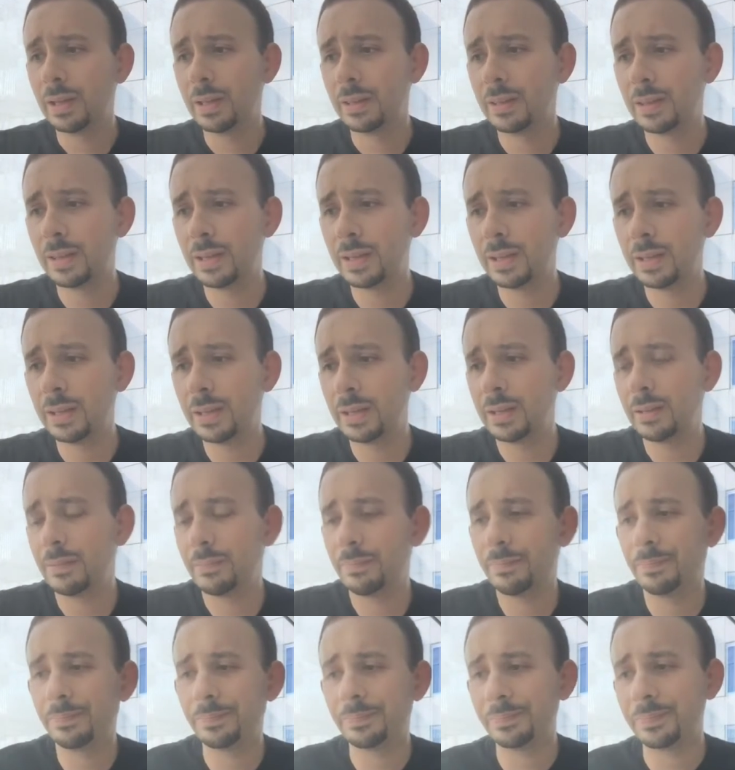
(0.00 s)
The
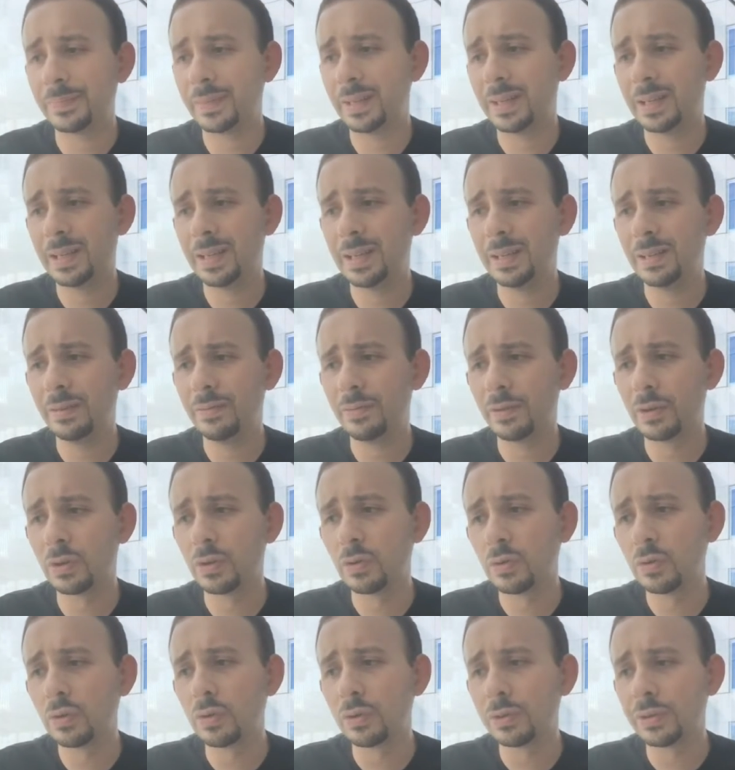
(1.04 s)
key for
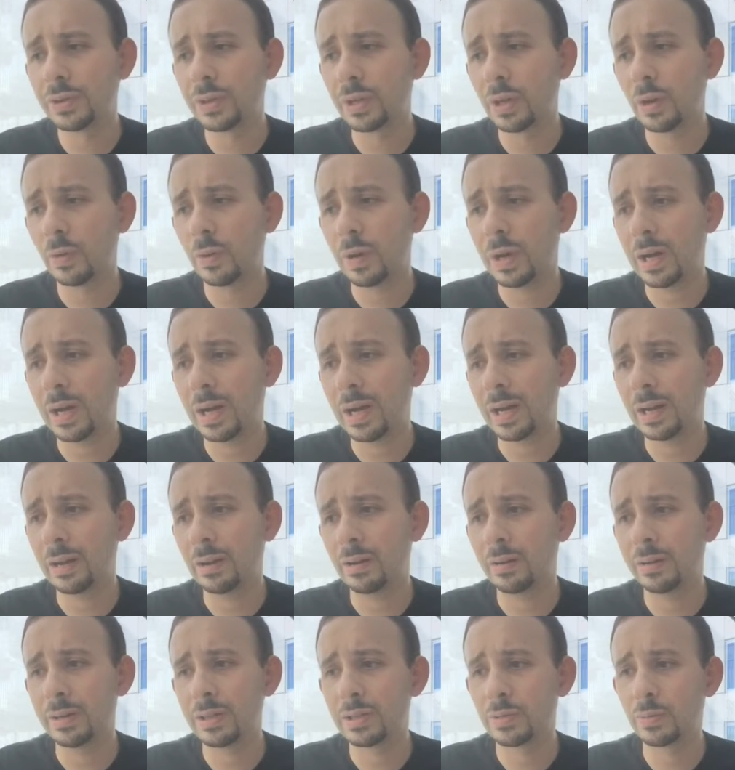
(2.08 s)
Google to go
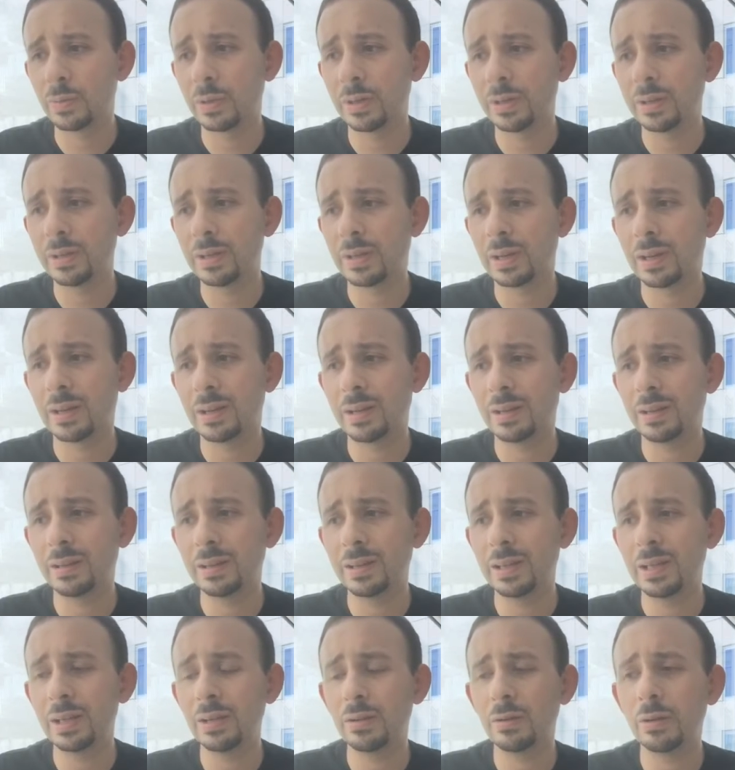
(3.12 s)
higher is really to
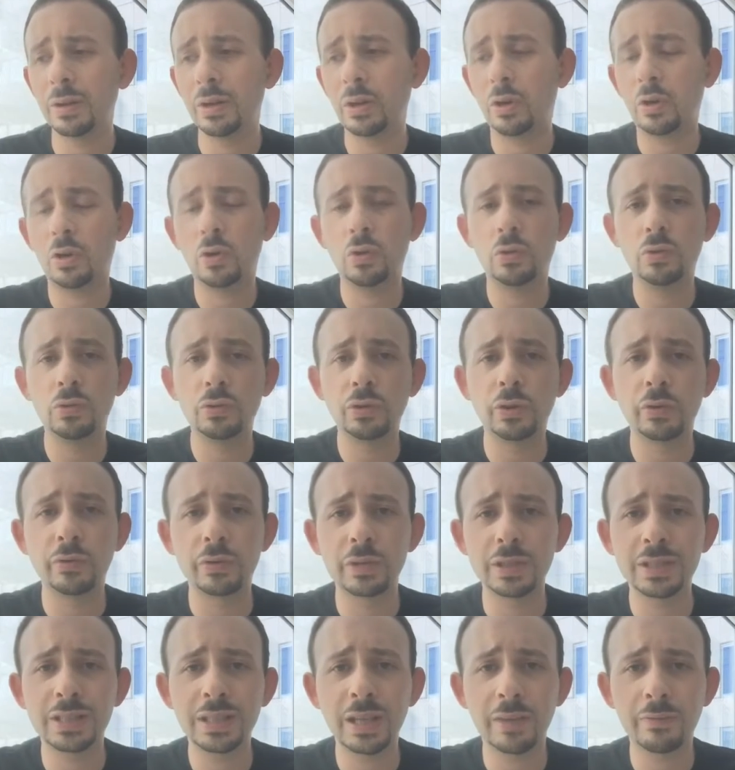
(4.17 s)
clear and hold
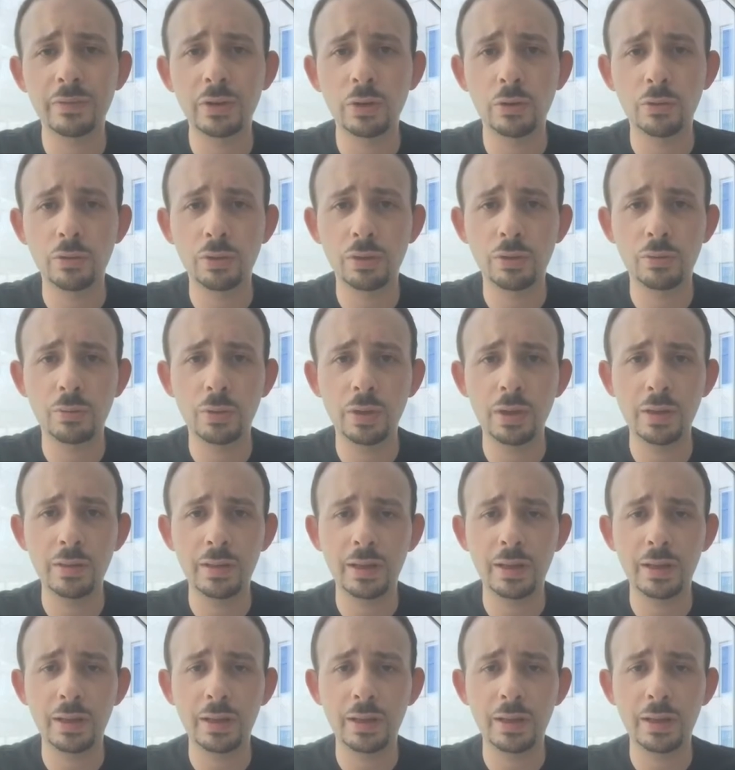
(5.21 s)
over 703.